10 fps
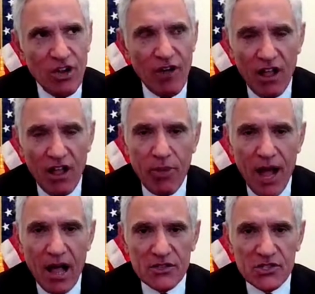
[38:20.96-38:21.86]

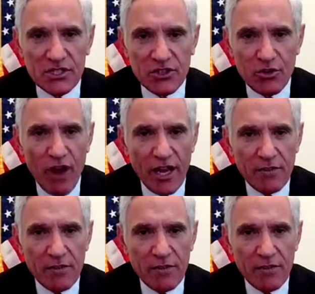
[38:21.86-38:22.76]
health policy to
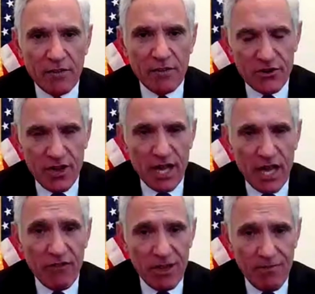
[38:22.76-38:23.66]
write papers. You're
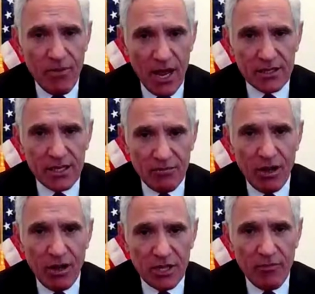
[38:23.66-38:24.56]
there to have impact
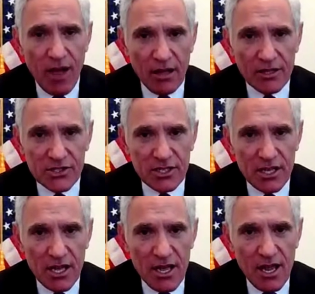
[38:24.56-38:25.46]
on public
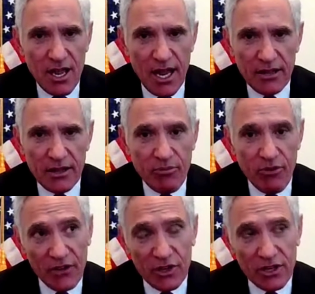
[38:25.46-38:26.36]
policy. And the
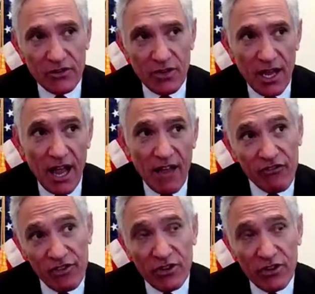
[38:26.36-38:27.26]
president and
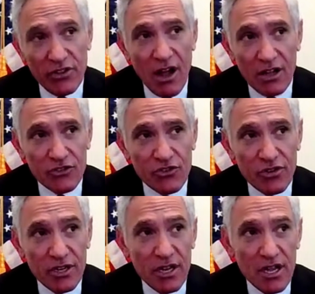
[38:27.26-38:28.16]
I feel the
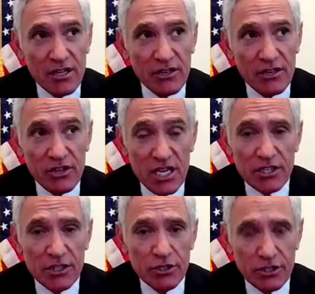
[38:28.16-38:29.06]
country
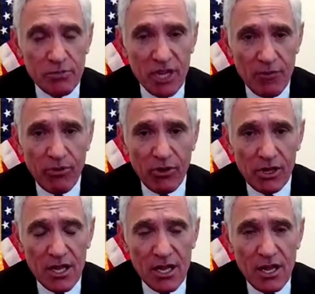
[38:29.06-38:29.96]
needed good
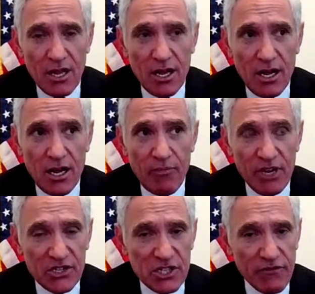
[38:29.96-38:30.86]
people
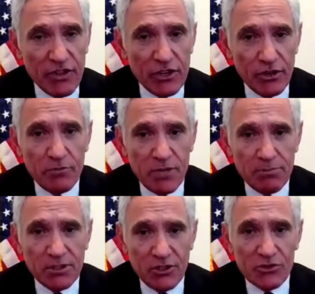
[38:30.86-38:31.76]
because if the good
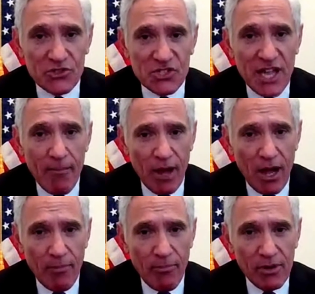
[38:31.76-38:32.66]
people don't step
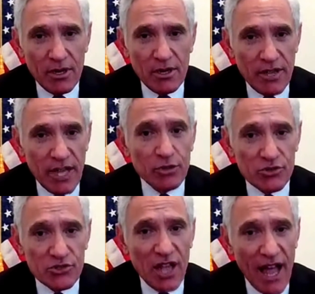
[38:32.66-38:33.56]
up, then
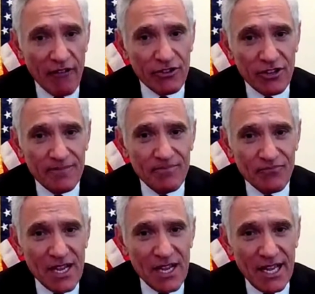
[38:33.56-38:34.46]
who's left?
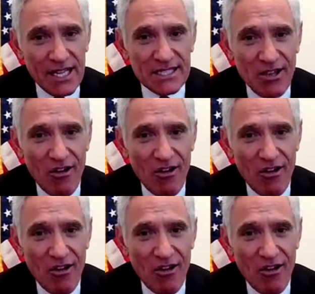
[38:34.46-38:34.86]
And